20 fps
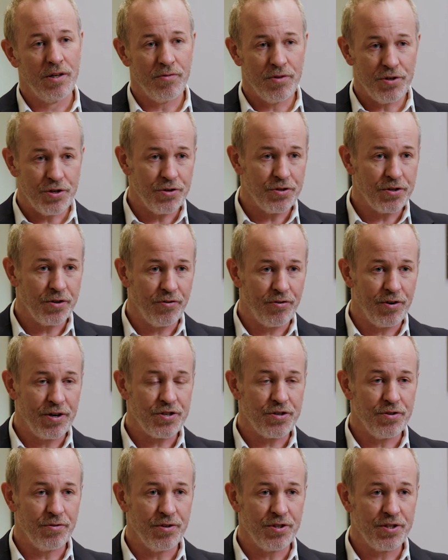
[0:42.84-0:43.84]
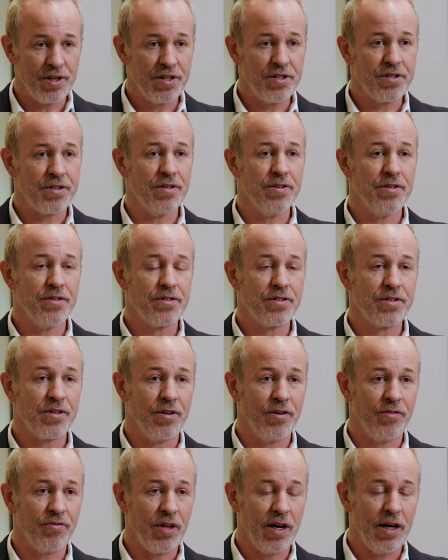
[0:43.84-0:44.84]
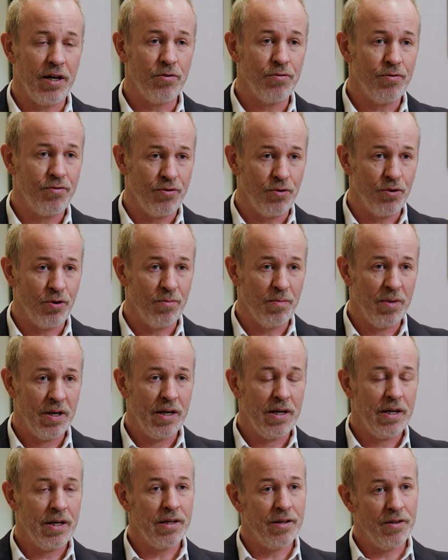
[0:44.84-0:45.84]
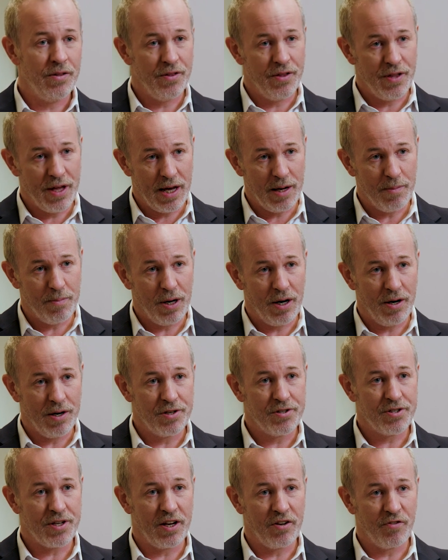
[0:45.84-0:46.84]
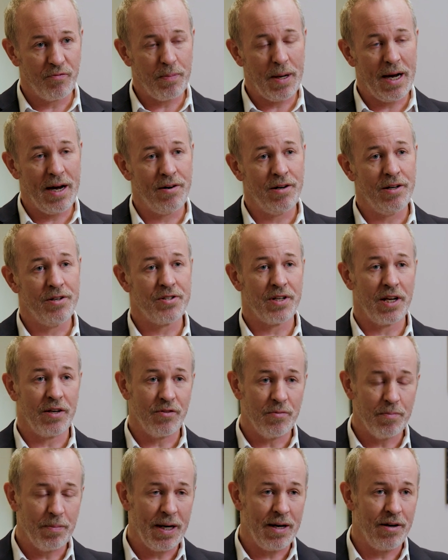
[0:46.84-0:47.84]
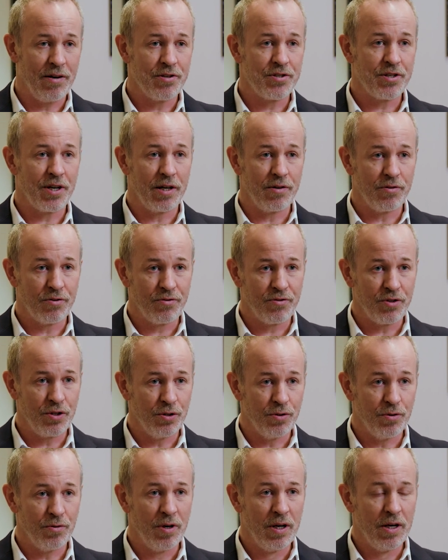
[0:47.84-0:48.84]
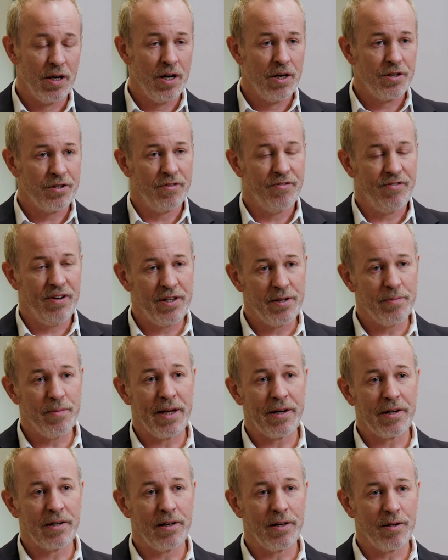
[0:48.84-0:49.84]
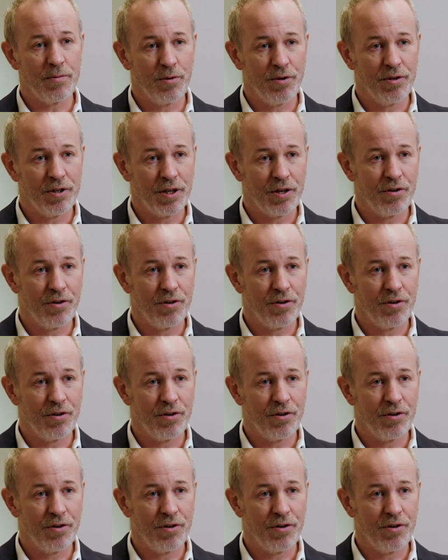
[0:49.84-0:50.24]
reduce the frictional resistance of the hull form, and thereby save power. Saving power saves fuel. So fundamentally, we're a